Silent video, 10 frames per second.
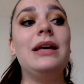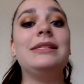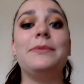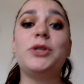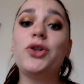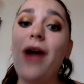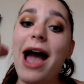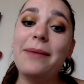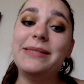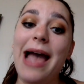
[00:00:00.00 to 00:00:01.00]

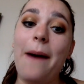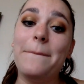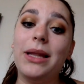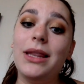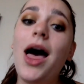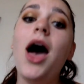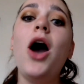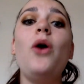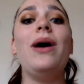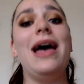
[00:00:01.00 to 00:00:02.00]
Subscribe down
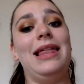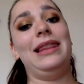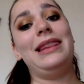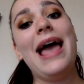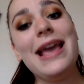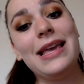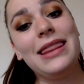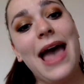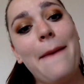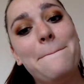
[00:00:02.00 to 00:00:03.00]
below, like
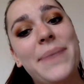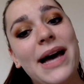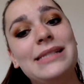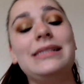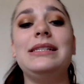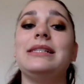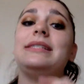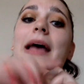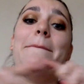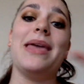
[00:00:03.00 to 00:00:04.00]
that button,
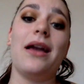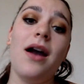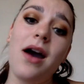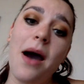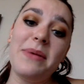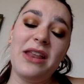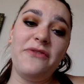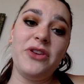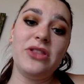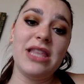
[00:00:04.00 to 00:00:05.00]
send me a comment
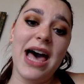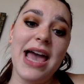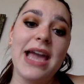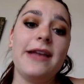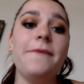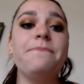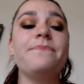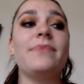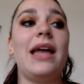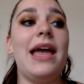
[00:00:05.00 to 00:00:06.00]
if you'd like.
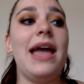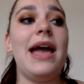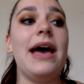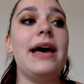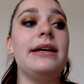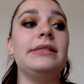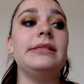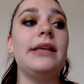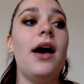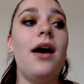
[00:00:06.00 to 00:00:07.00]

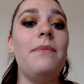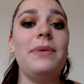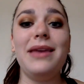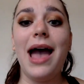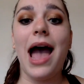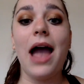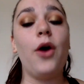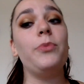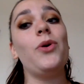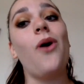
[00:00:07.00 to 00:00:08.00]
And yeah, I
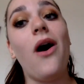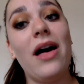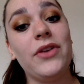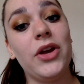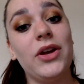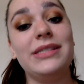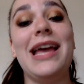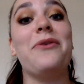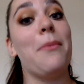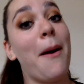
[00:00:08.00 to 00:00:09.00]
hope you're all having a good
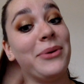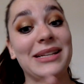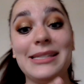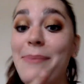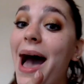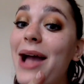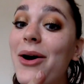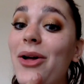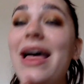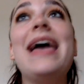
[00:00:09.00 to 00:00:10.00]
day. Remember to
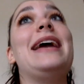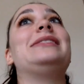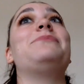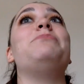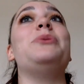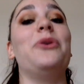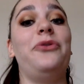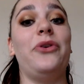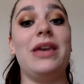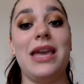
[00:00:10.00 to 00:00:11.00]
smile. It's
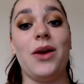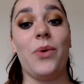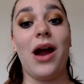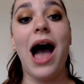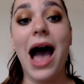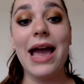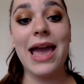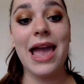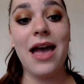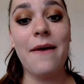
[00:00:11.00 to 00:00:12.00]
beautiful here where I
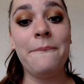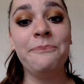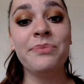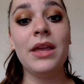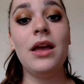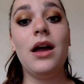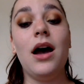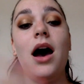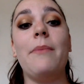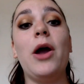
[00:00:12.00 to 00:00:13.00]
am.
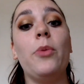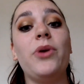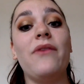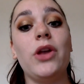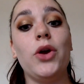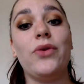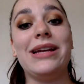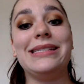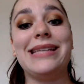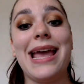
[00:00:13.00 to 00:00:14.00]
I hope you're having a
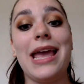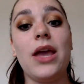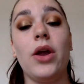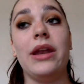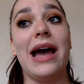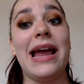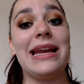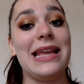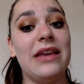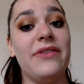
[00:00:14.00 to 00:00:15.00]
great day, night,
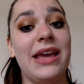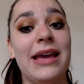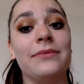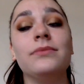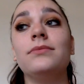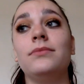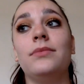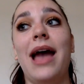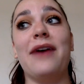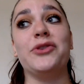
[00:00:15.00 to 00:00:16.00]
evening,
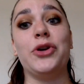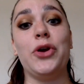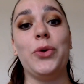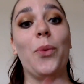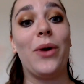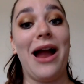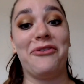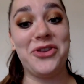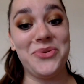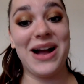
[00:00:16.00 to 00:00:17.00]
afternoon,
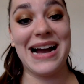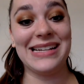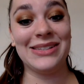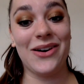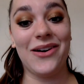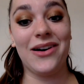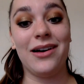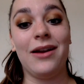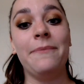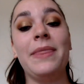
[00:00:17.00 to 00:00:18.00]
wherever you guys
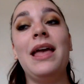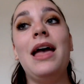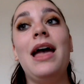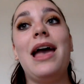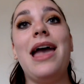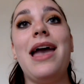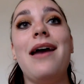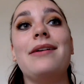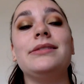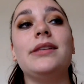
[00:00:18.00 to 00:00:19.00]
are.
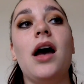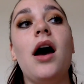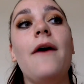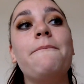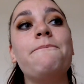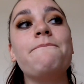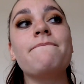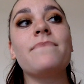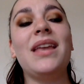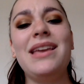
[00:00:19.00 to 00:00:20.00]
And
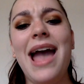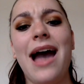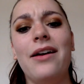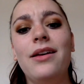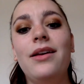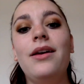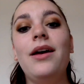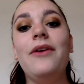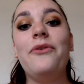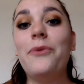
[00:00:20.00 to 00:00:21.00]
yeah,
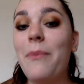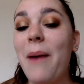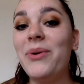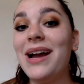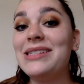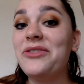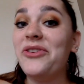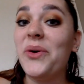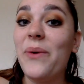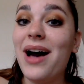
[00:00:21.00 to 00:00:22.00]
remember, guys, to
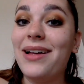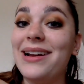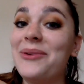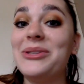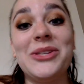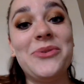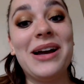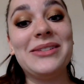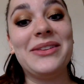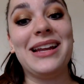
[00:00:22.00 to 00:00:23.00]
feel well, and I will see you
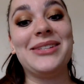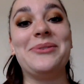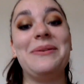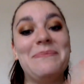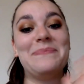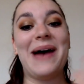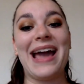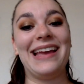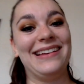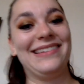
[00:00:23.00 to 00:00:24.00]
guys on the next one.
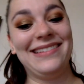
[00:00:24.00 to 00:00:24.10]
Bye.